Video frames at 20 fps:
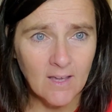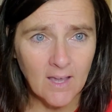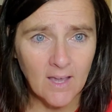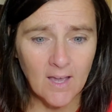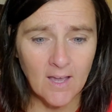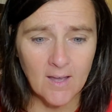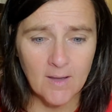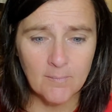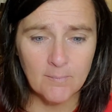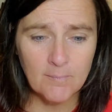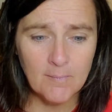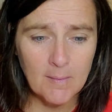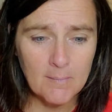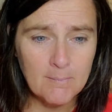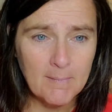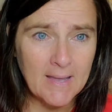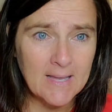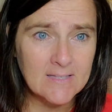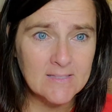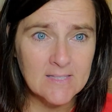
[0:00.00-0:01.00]
um,
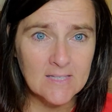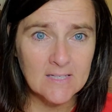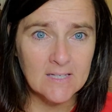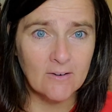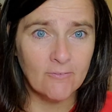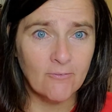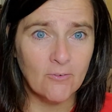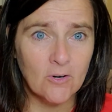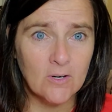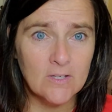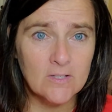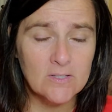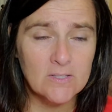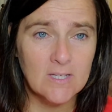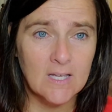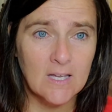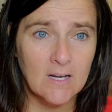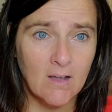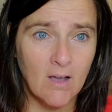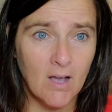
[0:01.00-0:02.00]
makes a difference
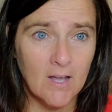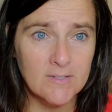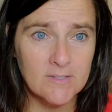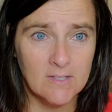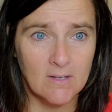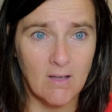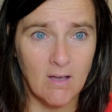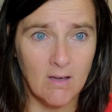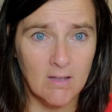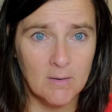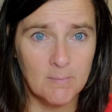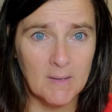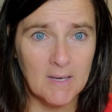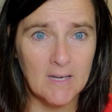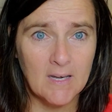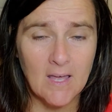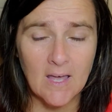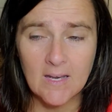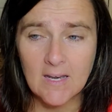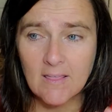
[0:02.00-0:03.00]
in God's economy.
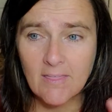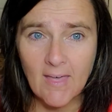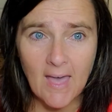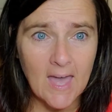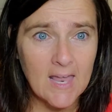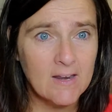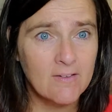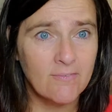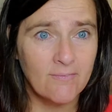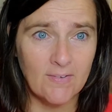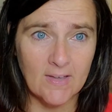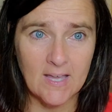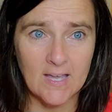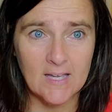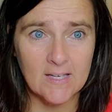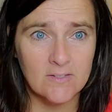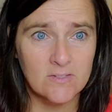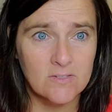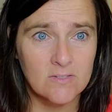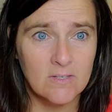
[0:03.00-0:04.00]
None of that
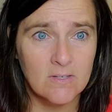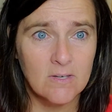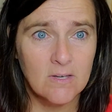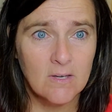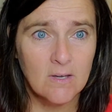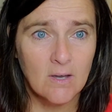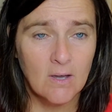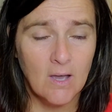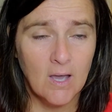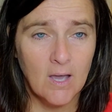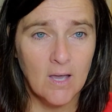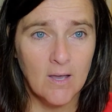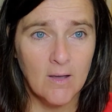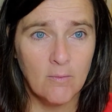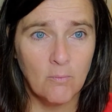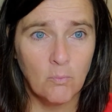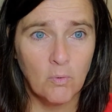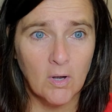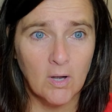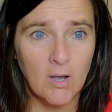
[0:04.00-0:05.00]
affects
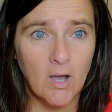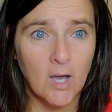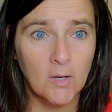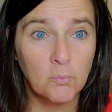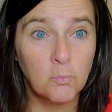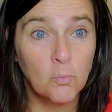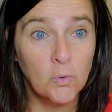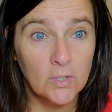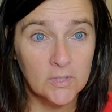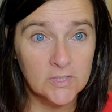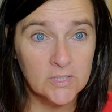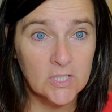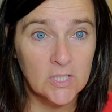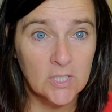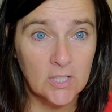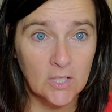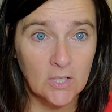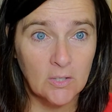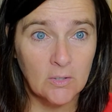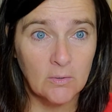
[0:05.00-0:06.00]
um, what God wants to
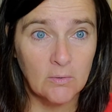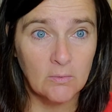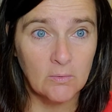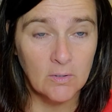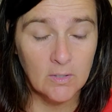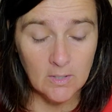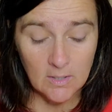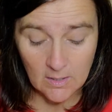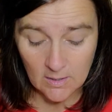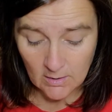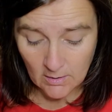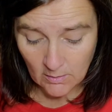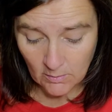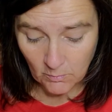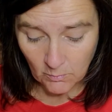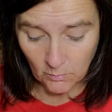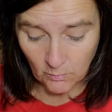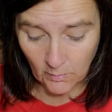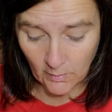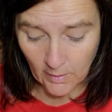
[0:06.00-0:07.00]
do.
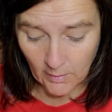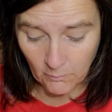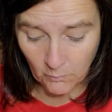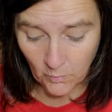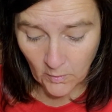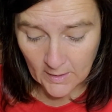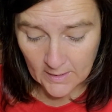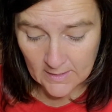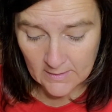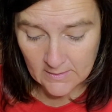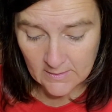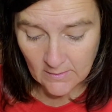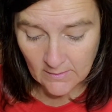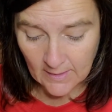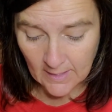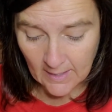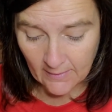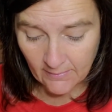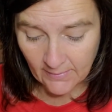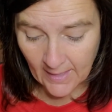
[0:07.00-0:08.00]
What is
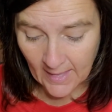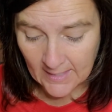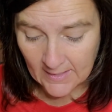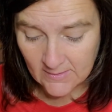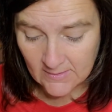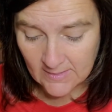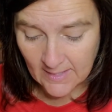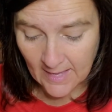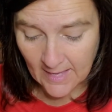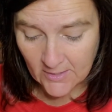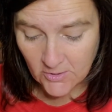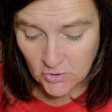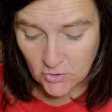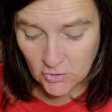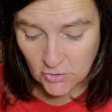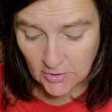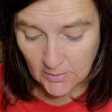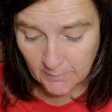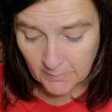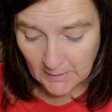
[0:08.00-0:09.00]
that? That's that
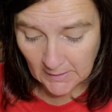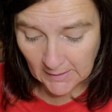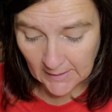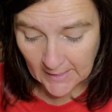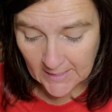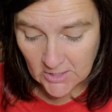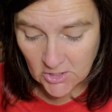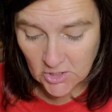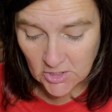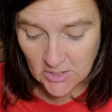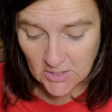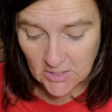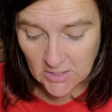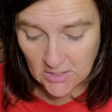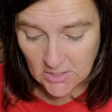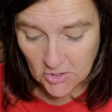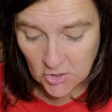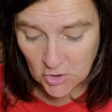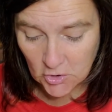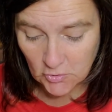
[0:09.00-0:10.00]

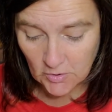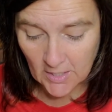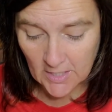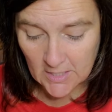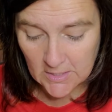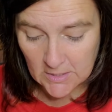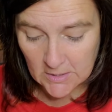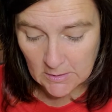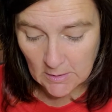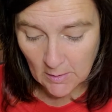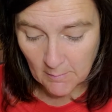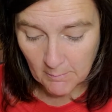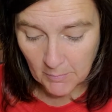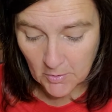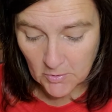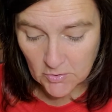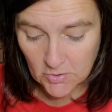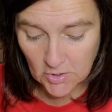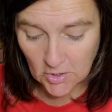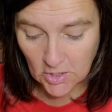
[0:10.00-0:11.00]
tribulation, distress,
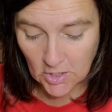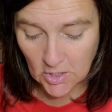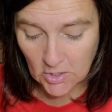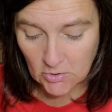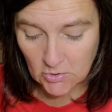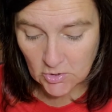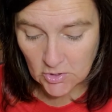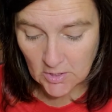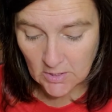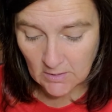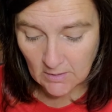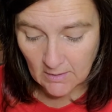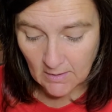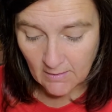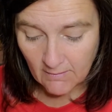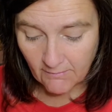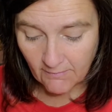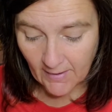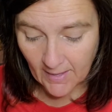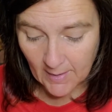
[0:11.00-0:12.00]
persecution,
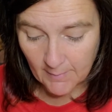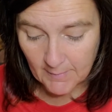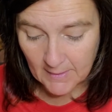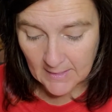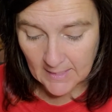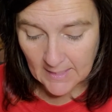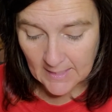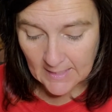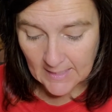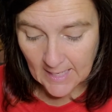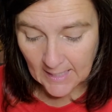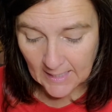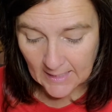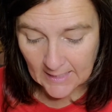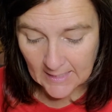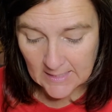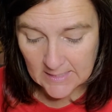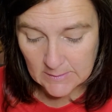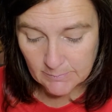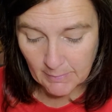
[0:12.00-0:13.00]
famine,
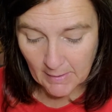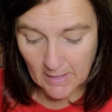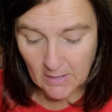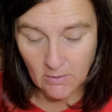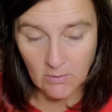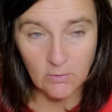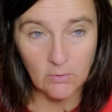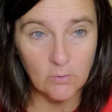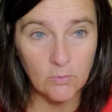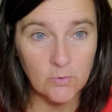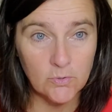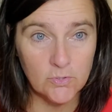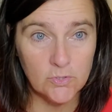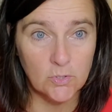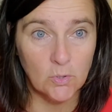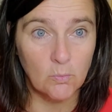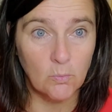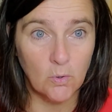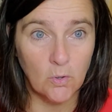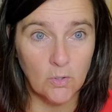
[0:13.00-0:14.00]
nakedness, peril, or
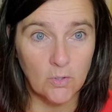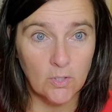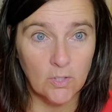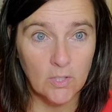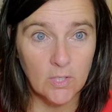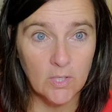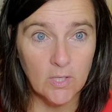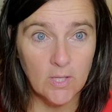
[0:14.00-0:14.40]
sword.